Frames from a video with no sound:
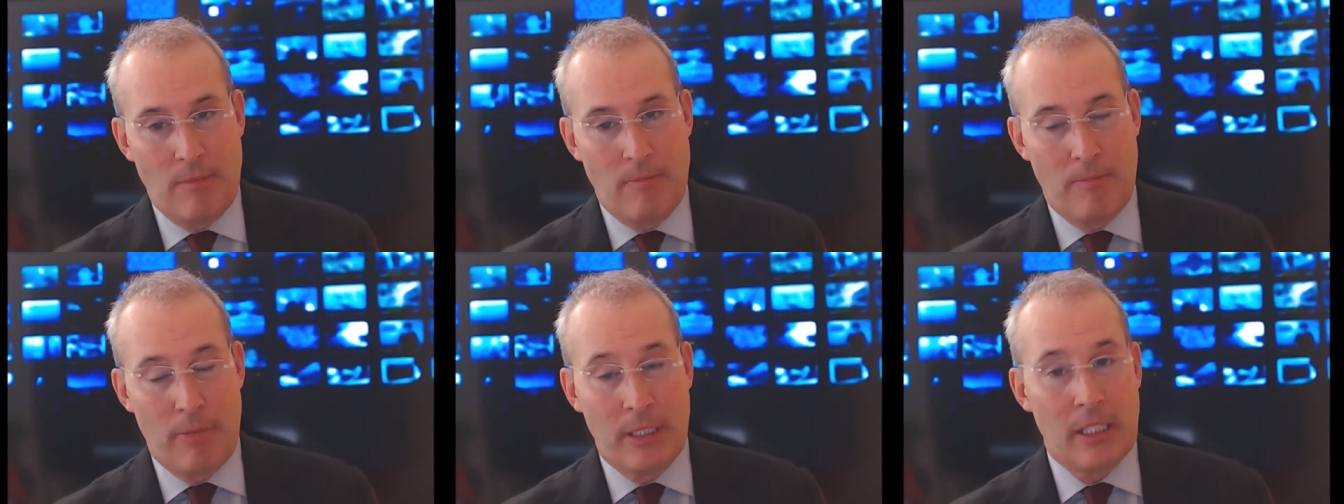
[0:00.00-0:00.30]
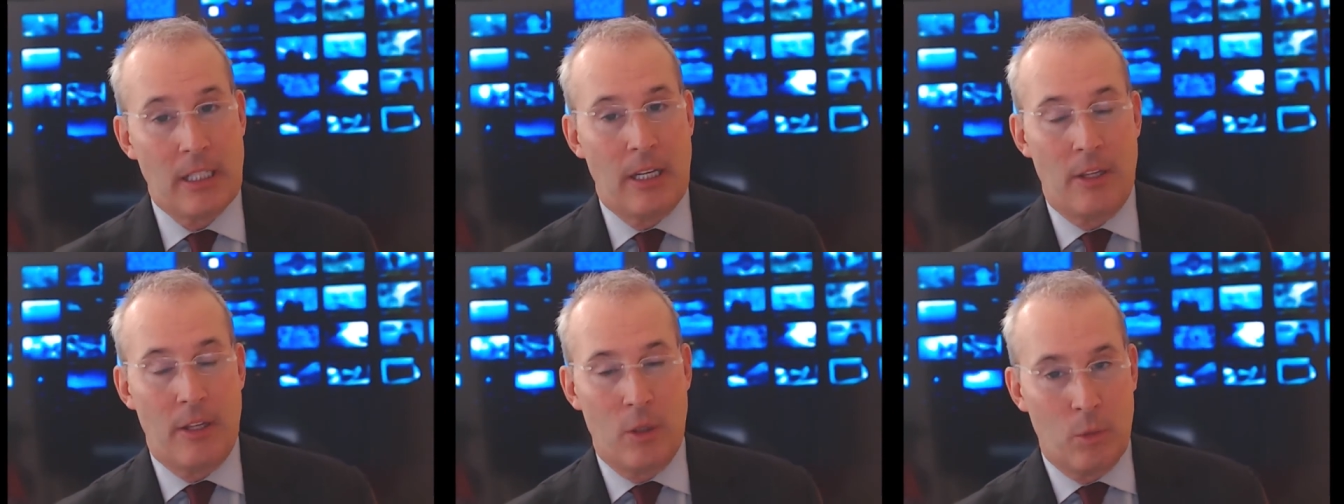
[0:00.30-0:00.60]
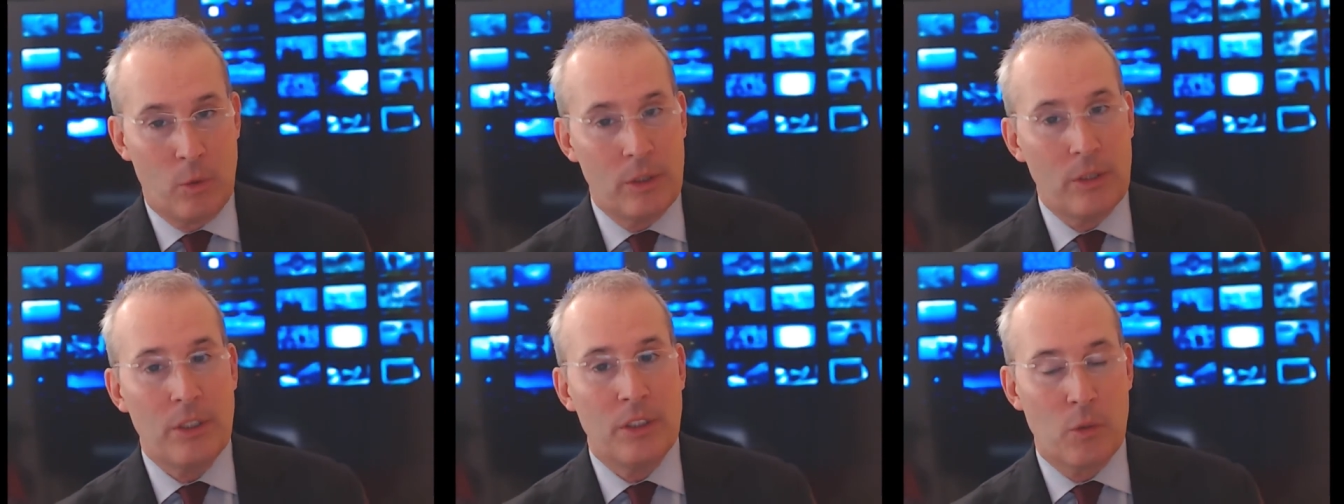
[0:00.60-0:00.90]
But the
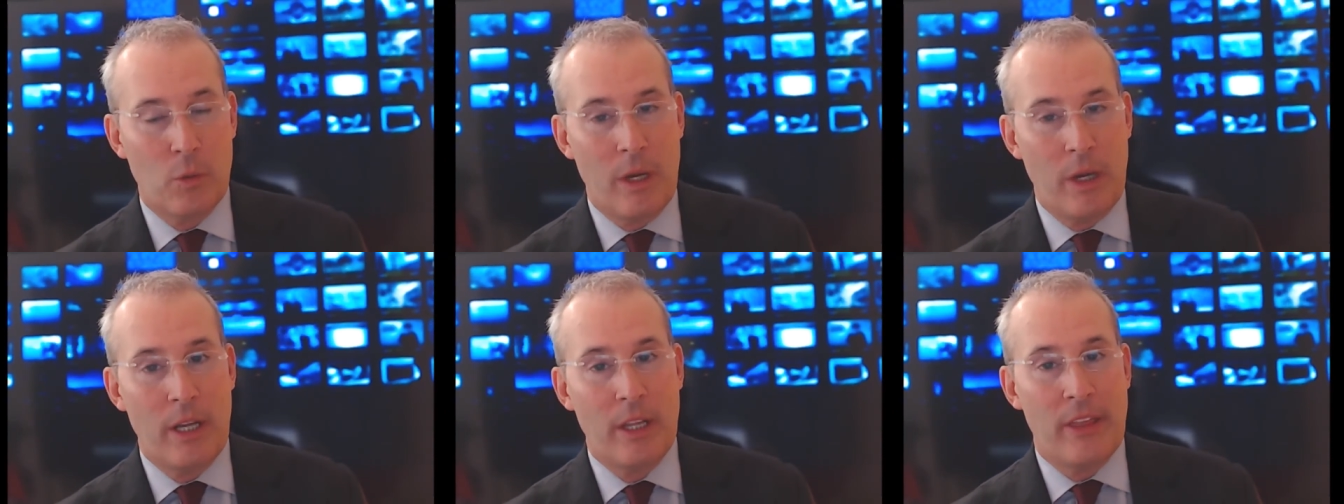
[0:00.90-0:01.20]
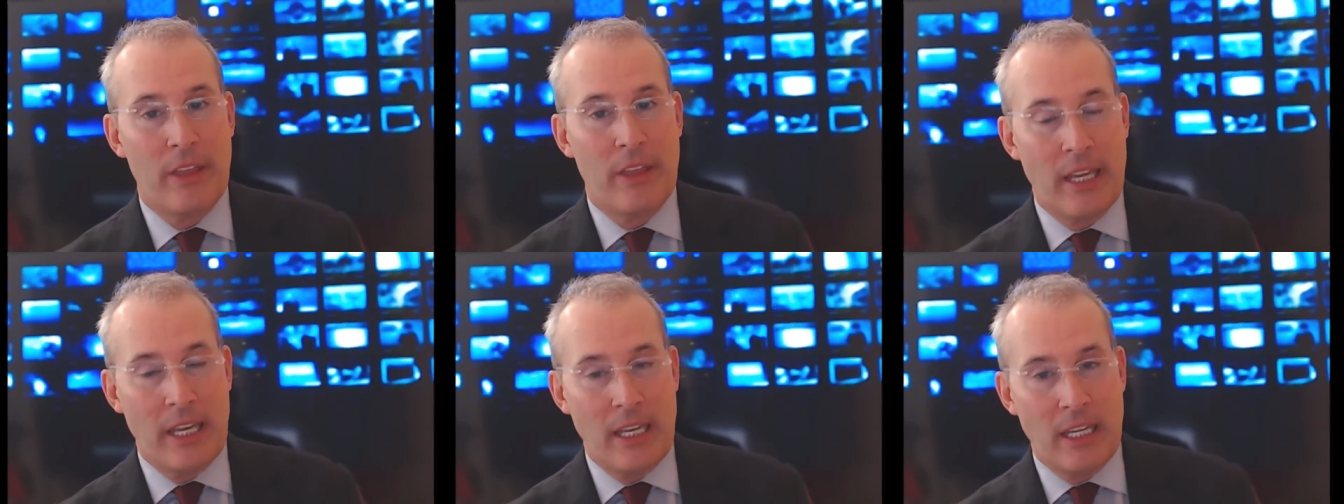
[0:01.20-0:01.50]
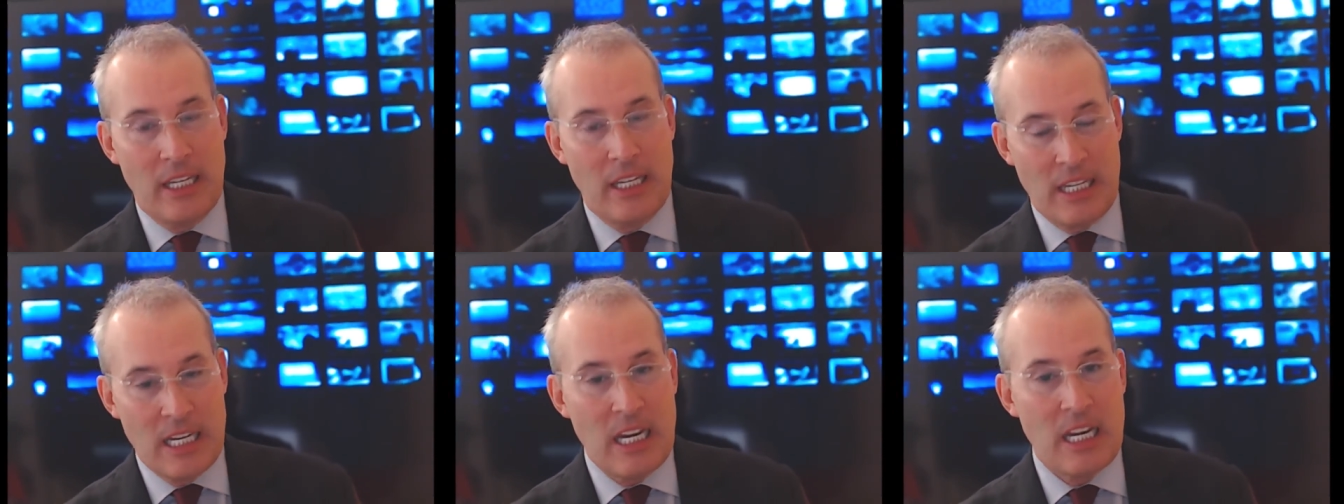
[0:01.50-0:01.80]
world's
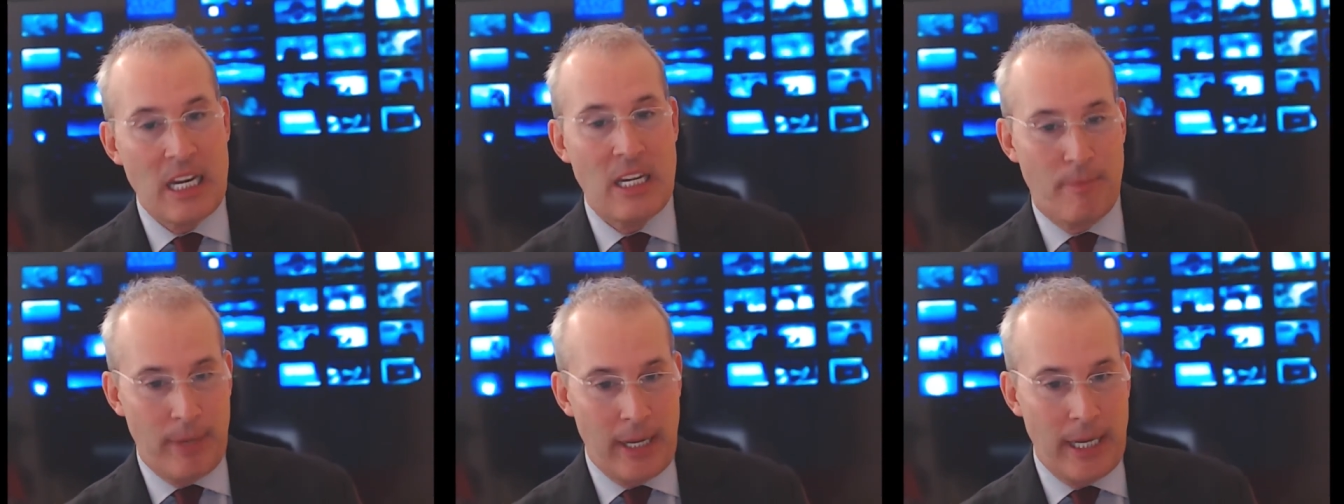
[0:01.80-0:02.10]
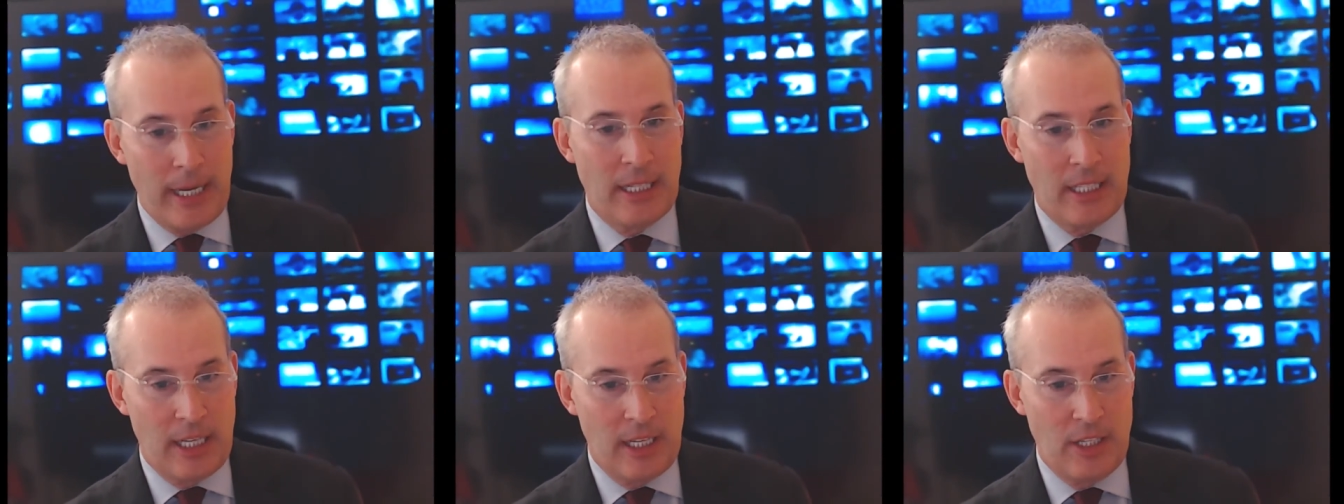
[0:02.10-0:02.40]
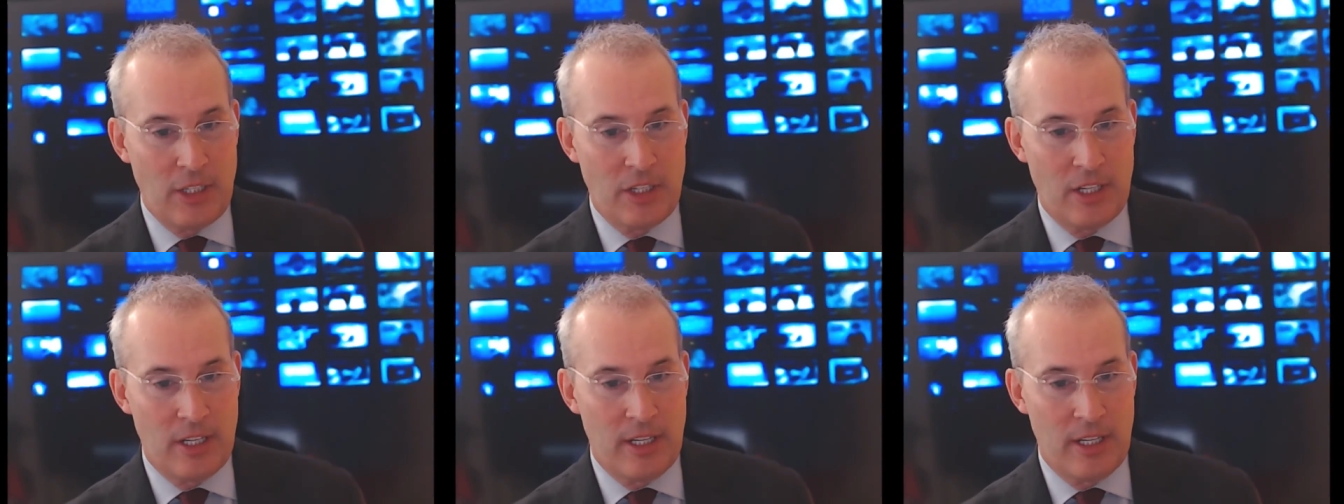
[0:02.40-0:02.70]
wealthy need to pay
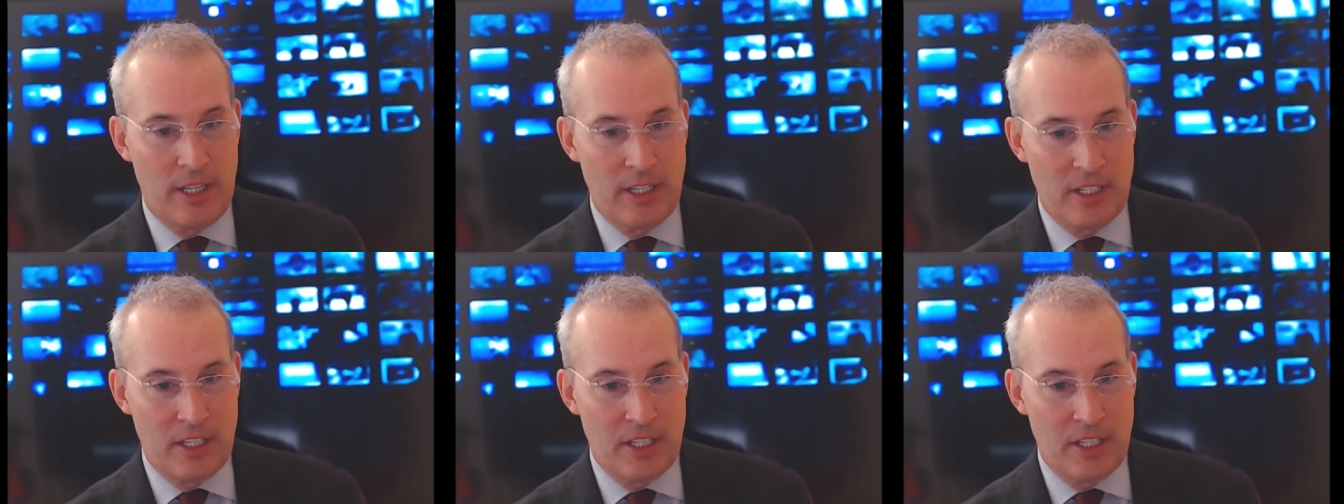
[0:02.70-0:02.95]
attention to this.